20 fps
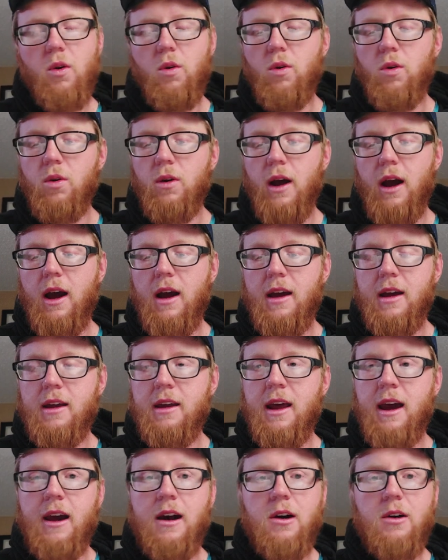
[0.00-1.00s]
or
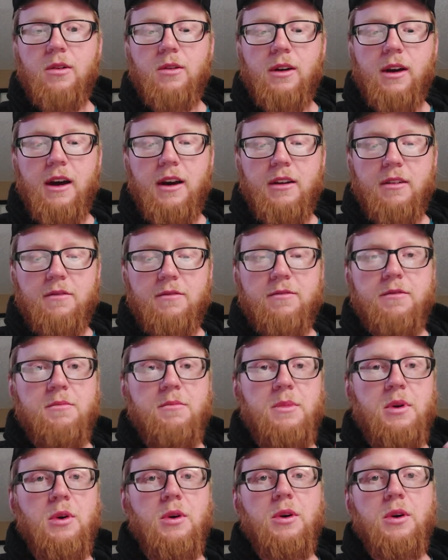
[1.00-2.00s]
and how kind of
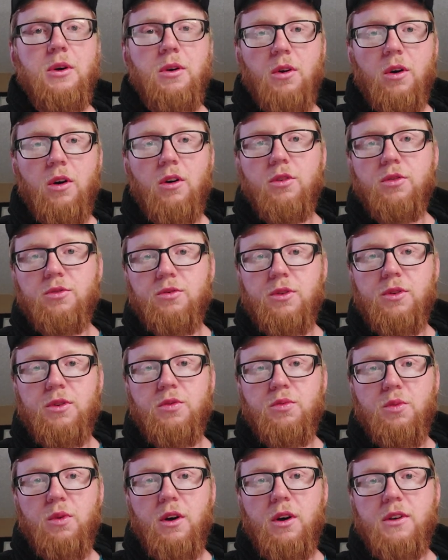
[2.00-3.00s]
familiar
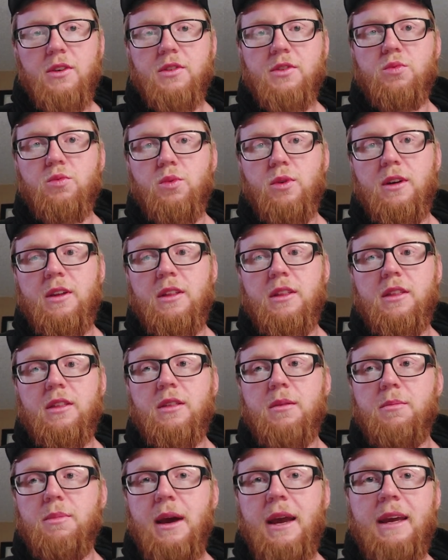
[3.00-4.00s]
Aldrich was with
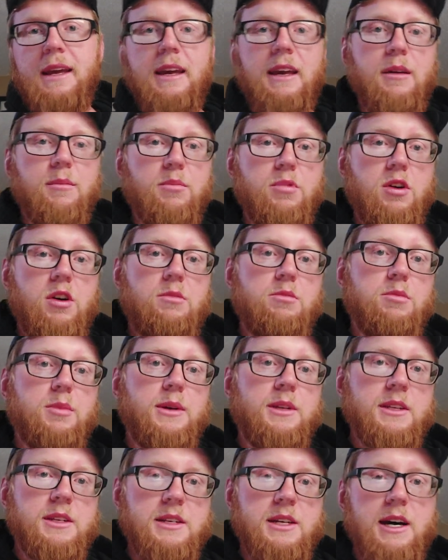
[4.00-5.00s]
the banking problem
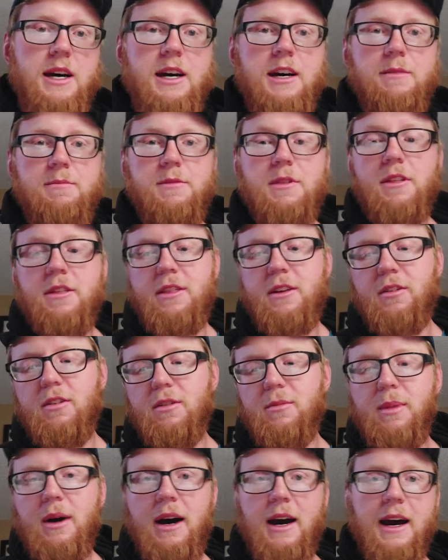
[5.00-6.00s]
at the time, the
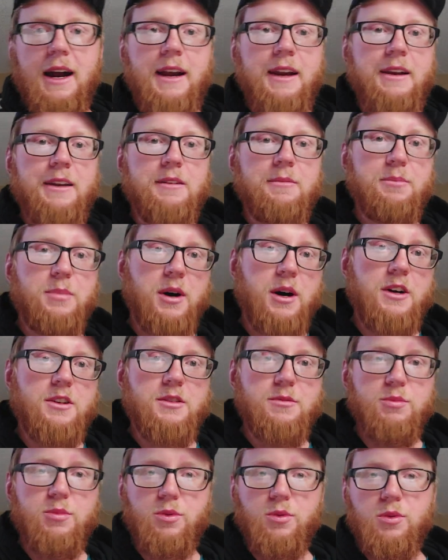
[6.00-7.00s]
theory behind it,
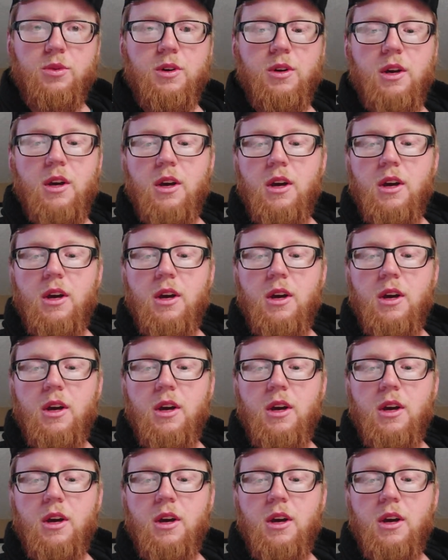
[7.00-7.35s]
possible,